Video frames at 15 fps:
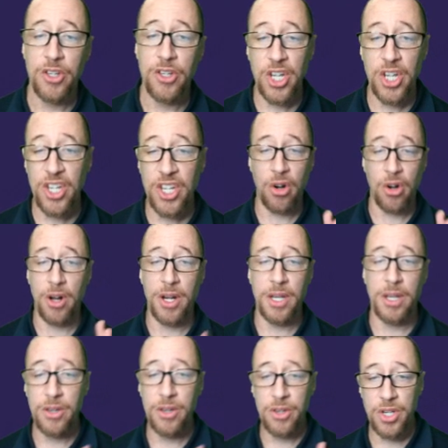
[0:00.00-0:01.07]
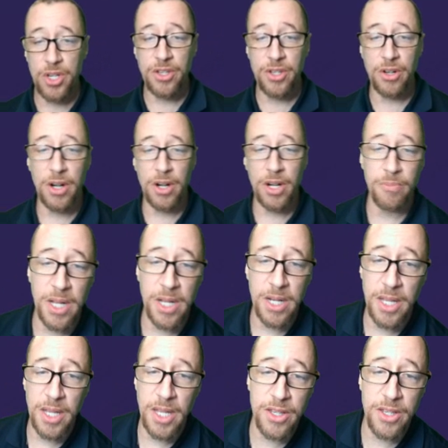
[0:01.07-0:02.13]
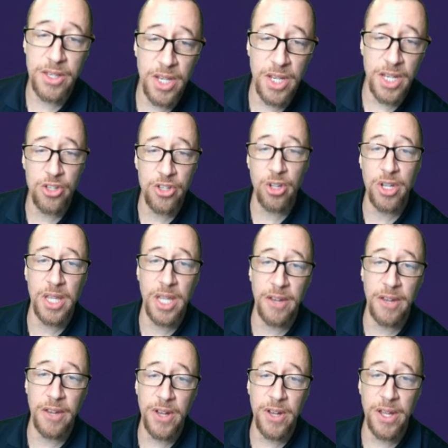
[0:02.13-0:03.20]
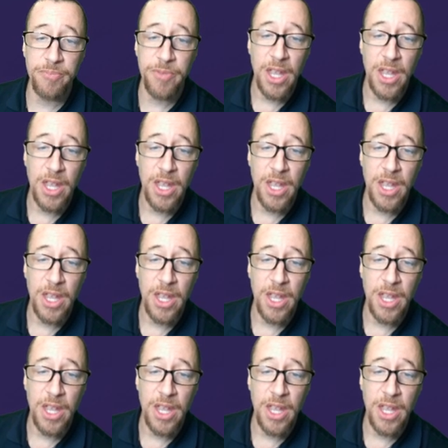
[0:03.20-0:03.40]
Just started, but it's looking like fun.